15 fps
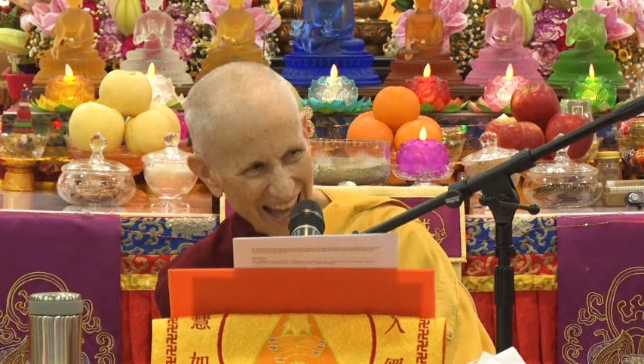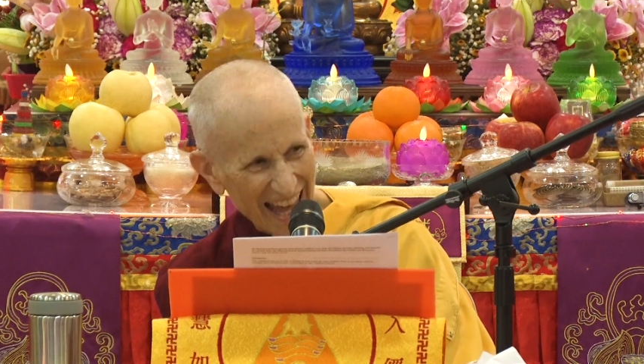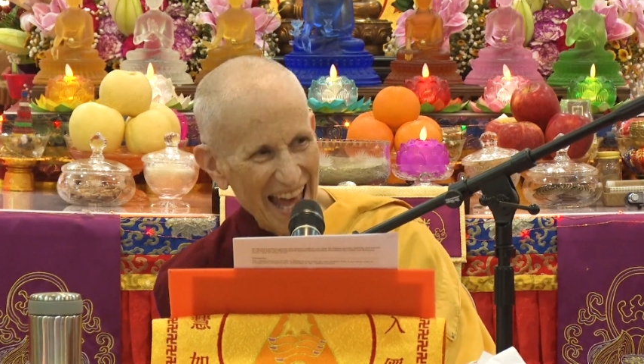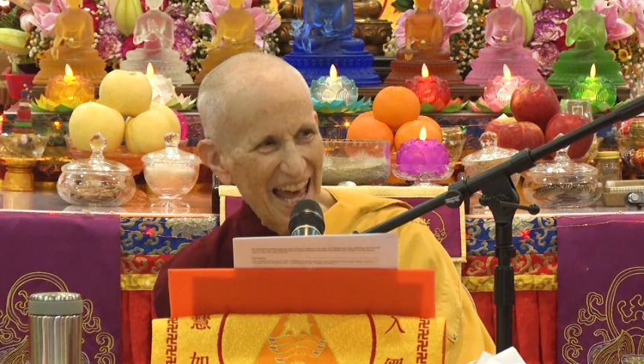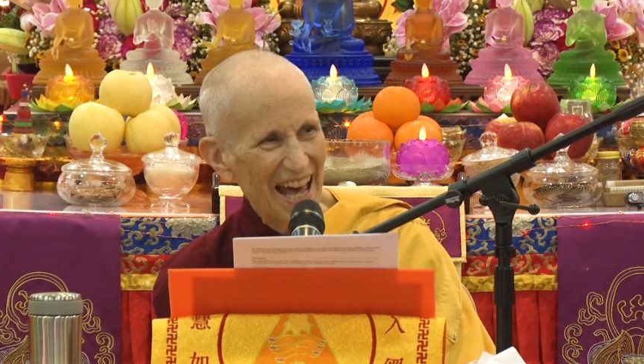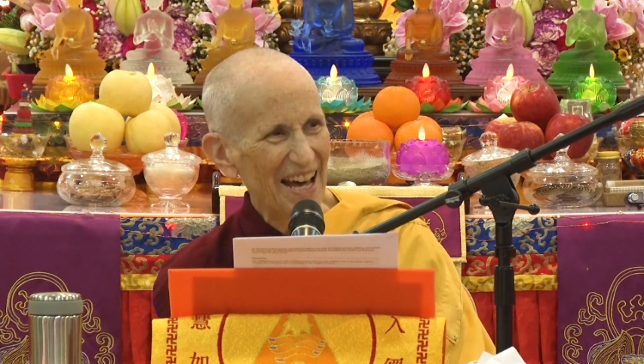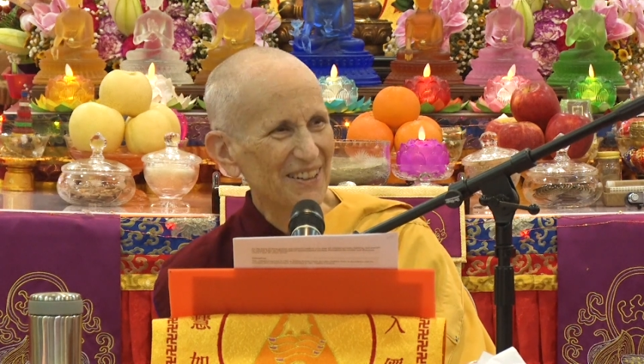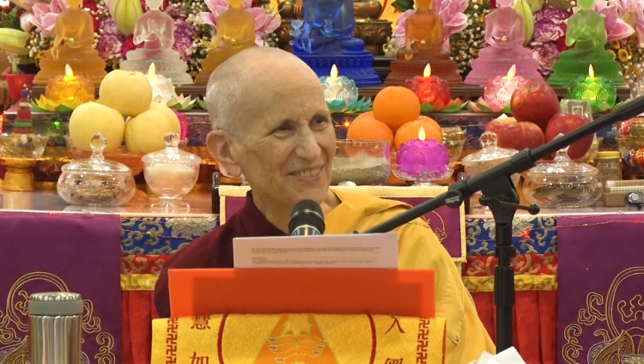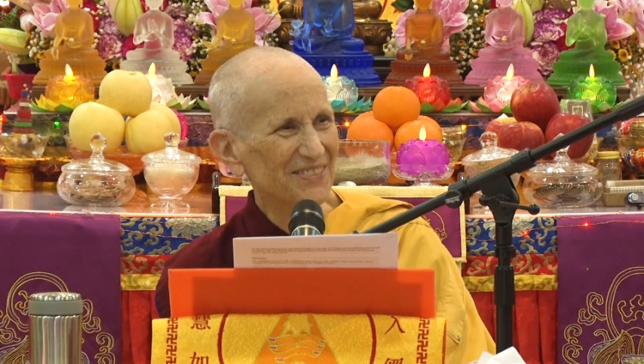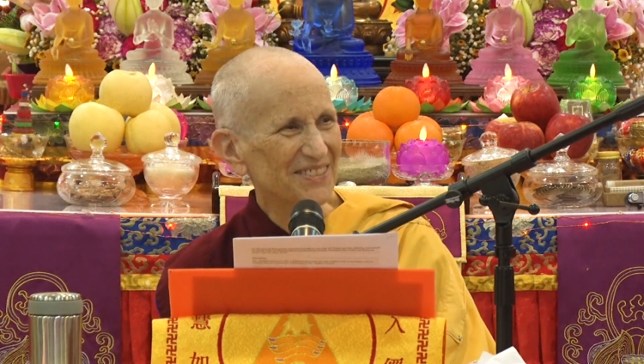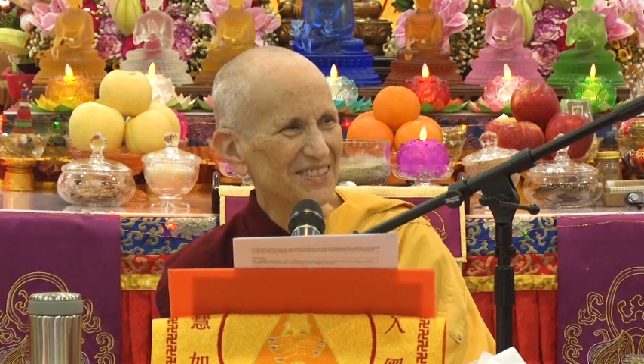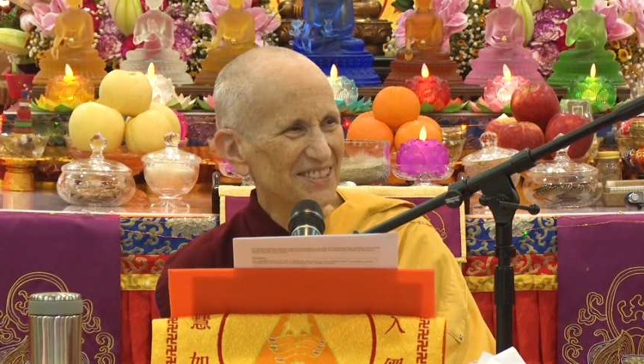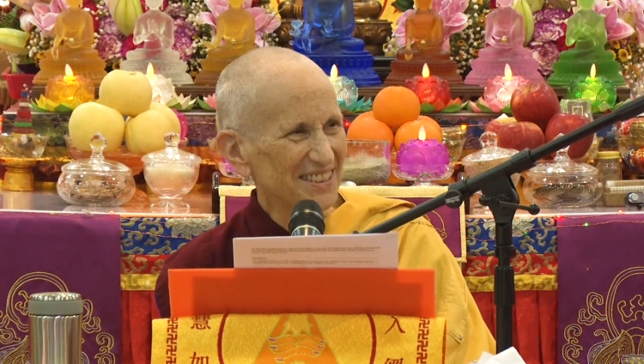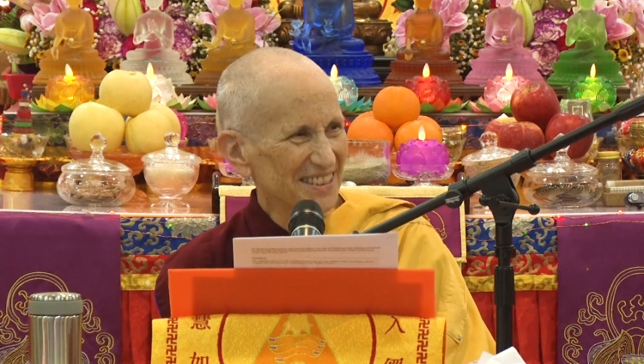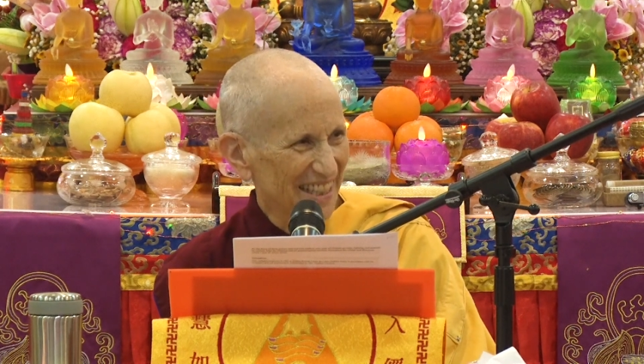
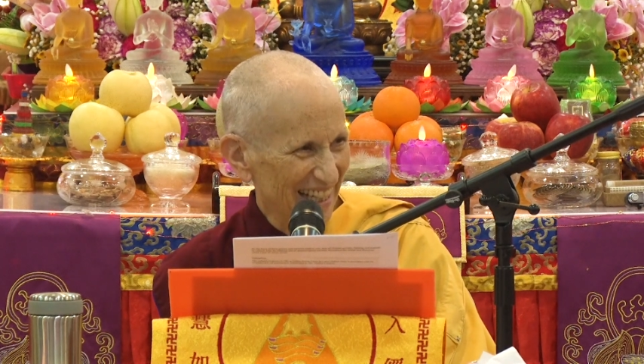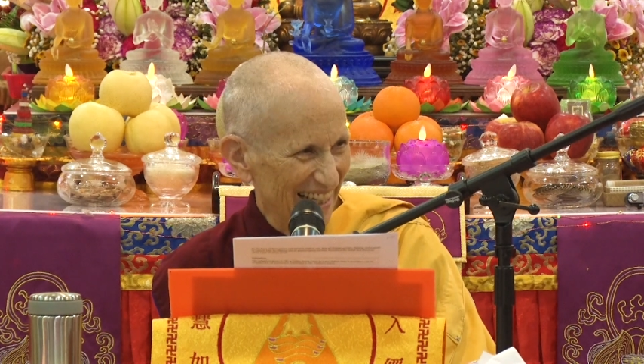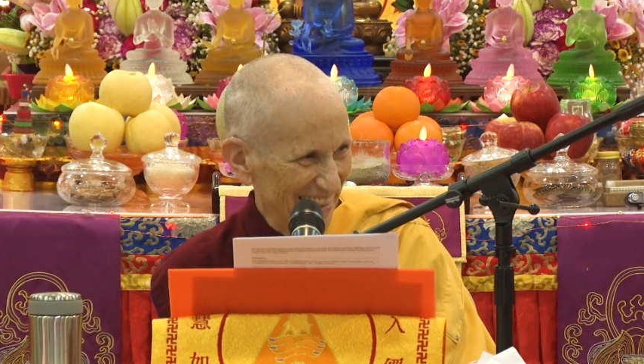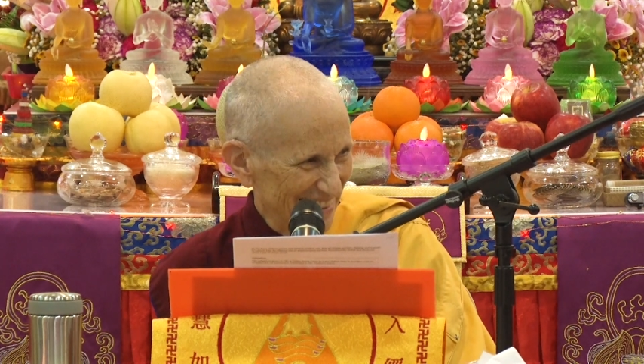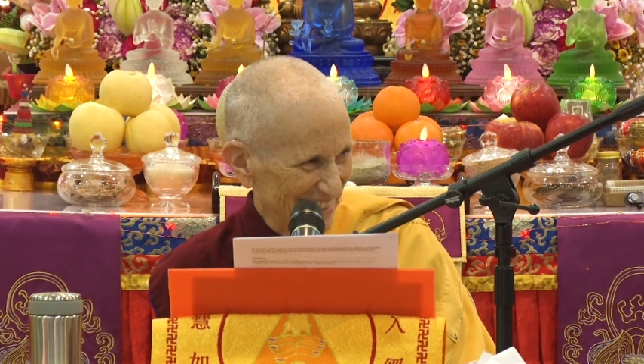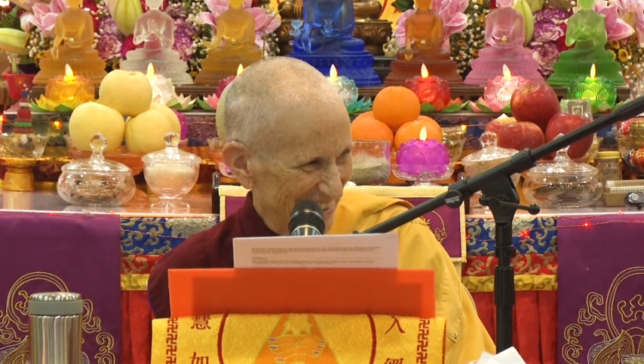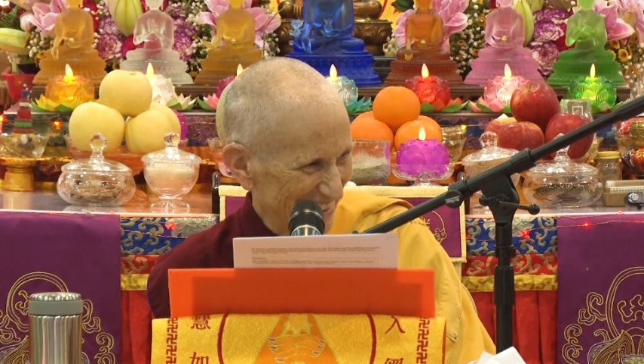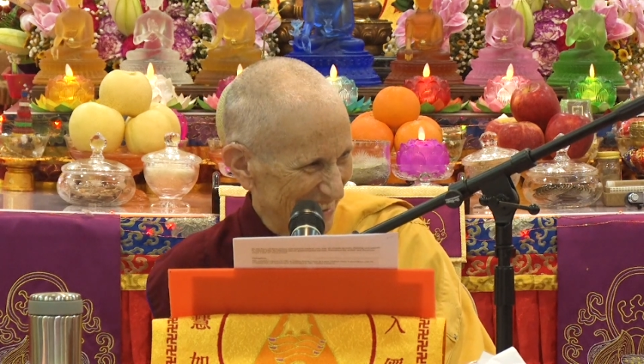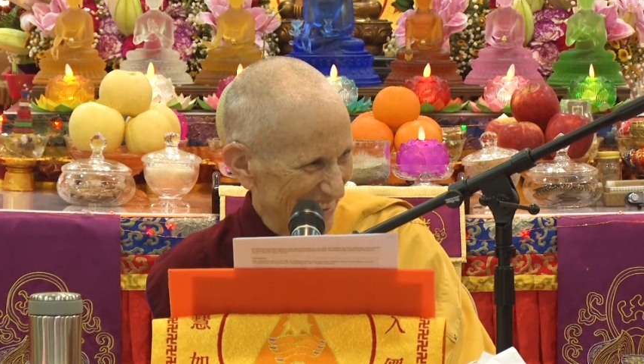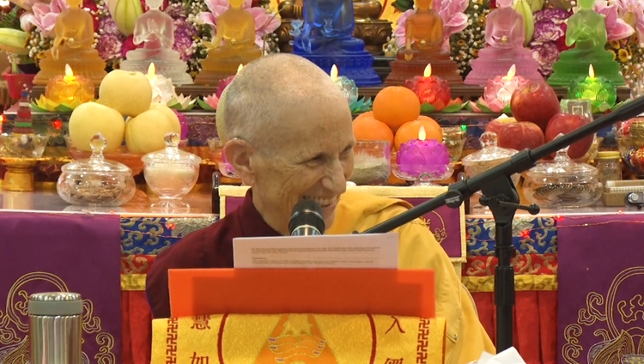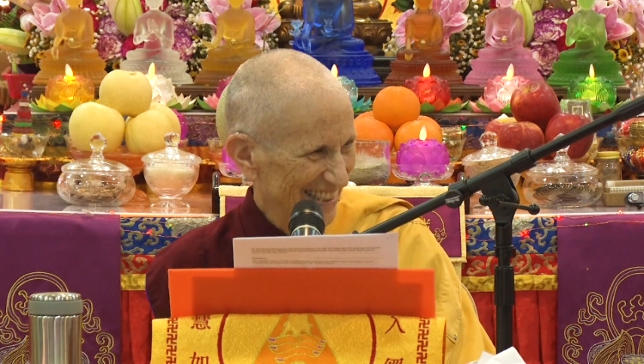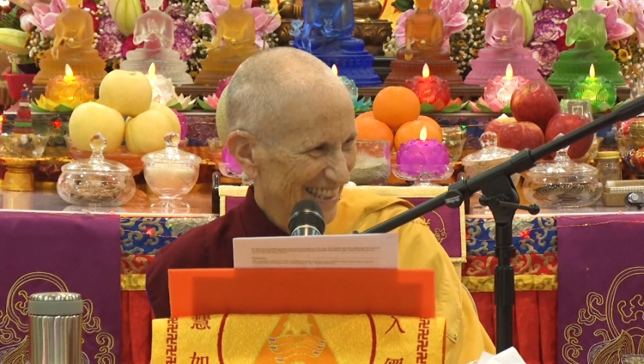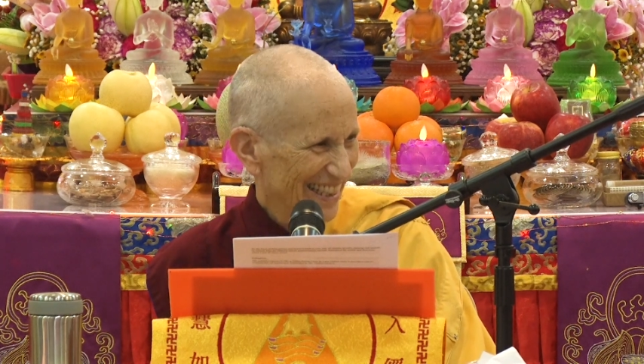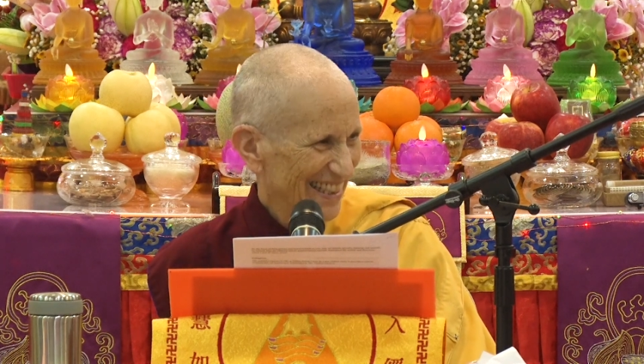after lunch,